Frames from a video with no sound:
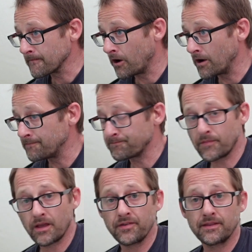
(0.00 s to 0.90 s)
Alright,
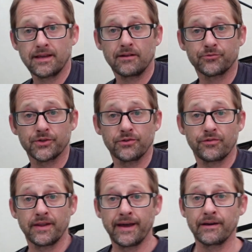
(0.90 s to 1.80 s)
I think that'll do
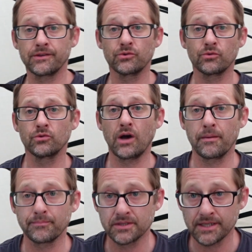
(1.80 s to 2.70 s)
for now. You're all
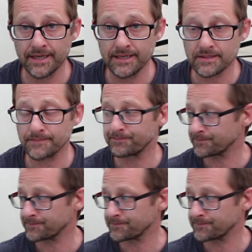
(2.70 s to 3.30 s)
up to date.